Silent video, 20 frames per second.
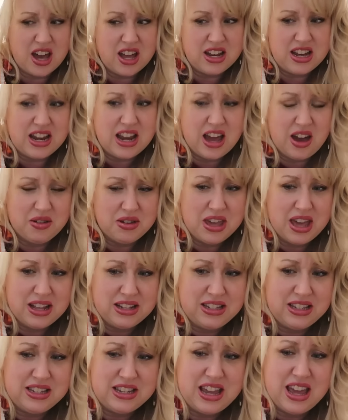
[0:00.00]
gotten it out
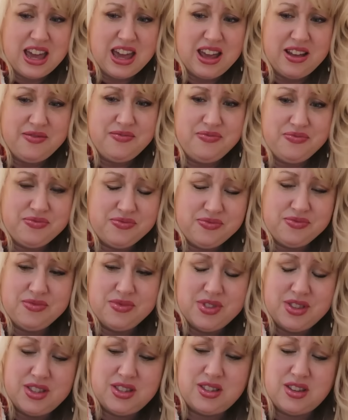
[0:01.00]
yet today.
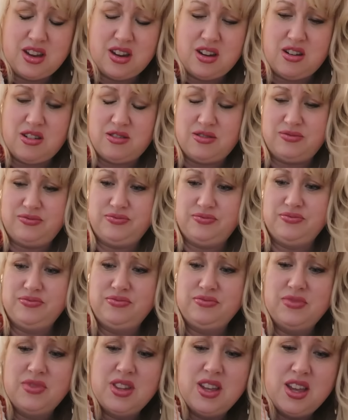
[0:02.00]
So,
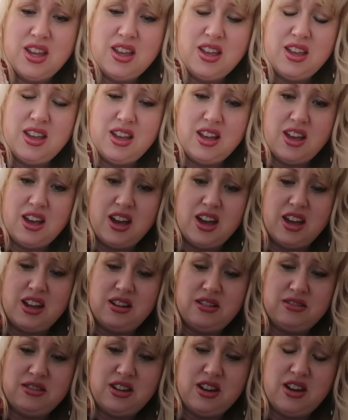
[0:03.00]
I
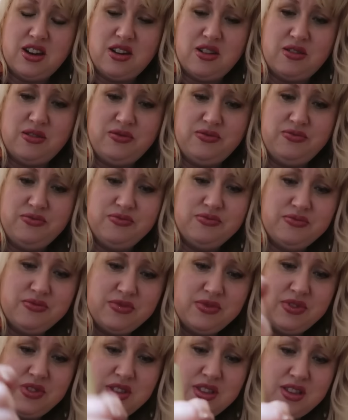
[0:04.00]
don't know.
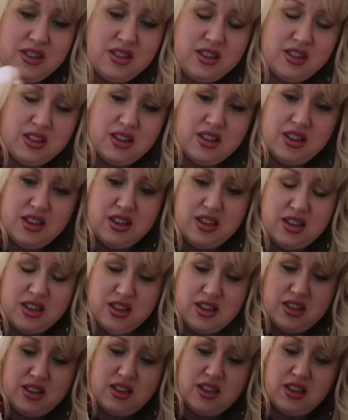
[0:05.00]

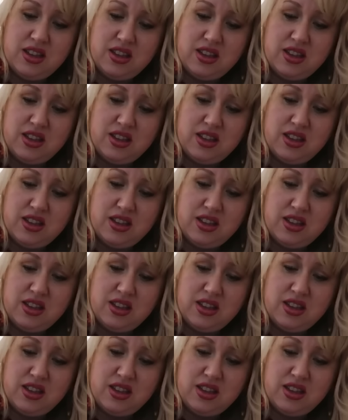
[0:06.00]
Yes,